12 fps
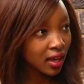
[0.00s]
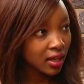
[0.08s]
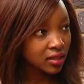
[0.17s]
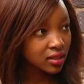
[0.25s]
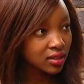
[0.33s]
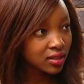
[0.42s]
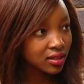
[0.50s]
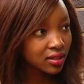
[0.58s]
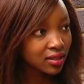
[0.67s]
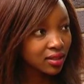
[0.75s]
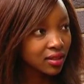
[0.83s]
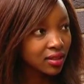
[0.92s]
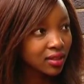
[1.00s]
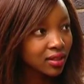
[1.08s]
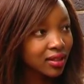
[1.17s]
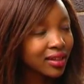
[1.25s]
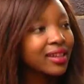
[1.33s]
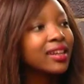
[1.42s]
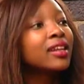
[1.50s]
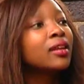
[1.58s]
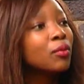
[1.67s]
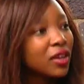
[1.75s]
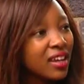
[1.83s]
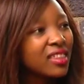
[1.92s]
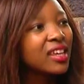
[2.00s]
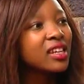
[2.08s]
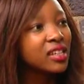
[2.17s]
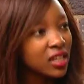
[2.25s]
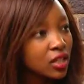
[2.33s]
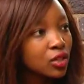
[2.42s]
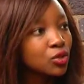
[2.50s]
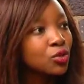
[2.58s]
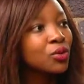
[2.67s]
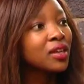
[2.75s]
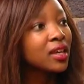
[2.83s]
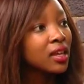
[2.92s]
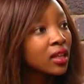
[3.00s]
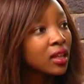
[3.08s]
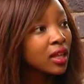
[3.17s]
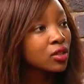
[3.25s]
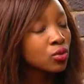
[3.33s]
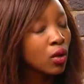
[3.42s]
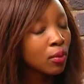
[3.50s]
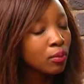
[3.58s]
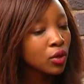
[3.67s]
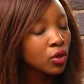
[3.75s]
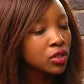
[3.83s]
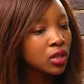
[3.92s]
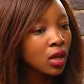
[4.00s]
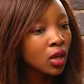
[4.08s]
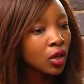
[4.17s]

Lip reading: even them, they need someone they needed to heal as well, because